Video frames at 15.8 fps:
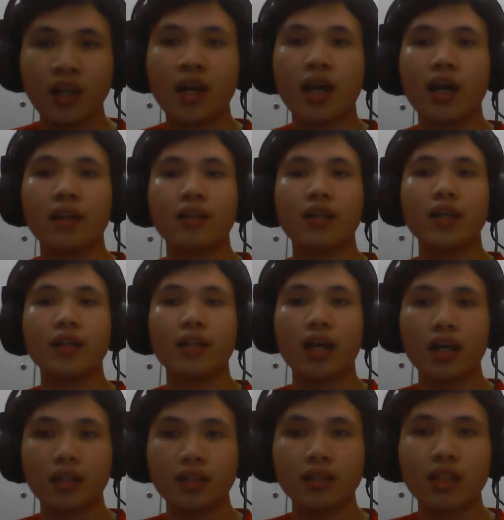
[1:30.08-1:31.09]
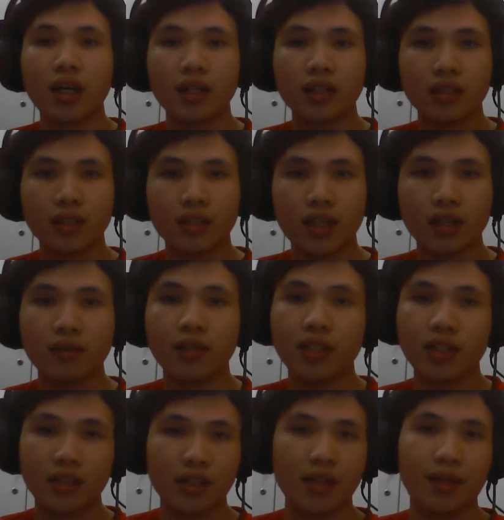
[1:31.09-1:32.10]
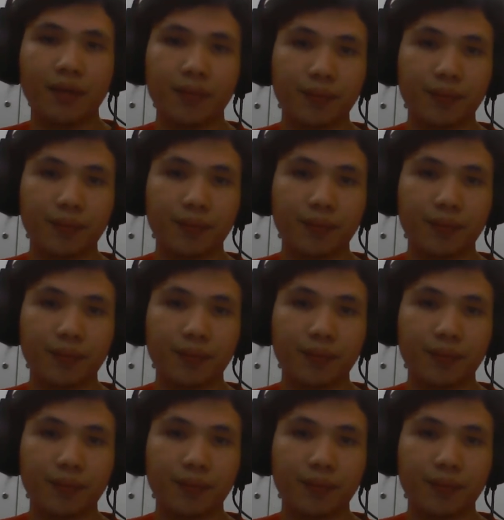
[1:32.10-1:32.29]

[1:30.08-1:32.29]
and let others understand easily.